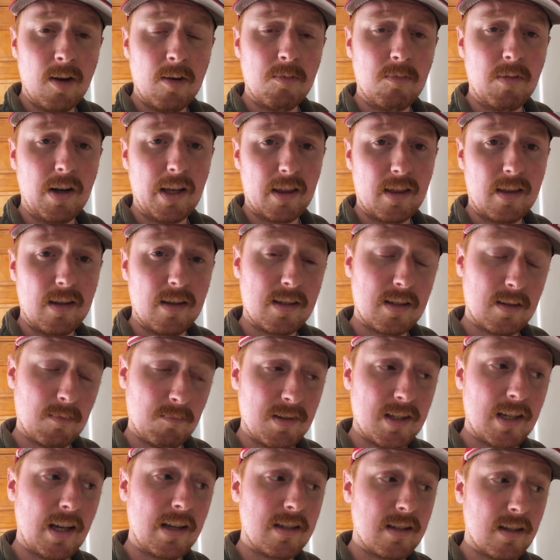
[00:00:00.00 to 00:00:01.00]
with some
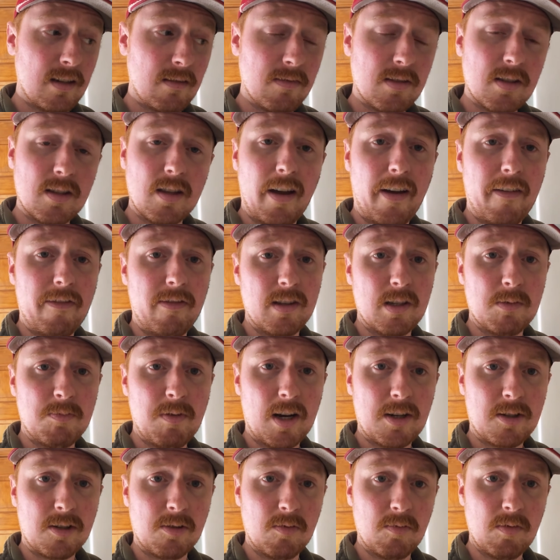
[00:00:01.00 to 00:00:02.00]
sensitive stuff,
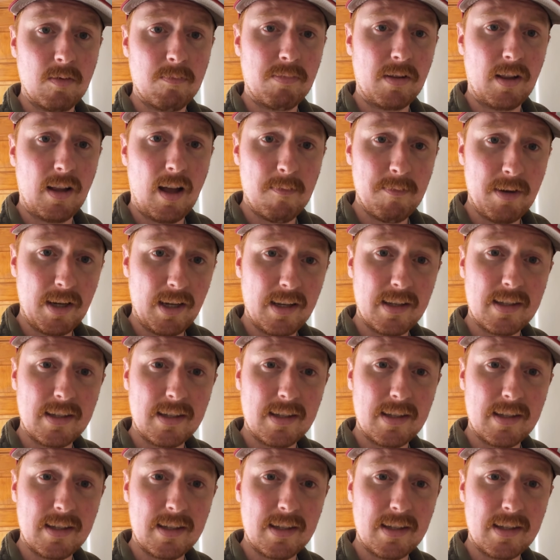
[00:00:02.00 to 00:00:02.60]
especially with plumbing.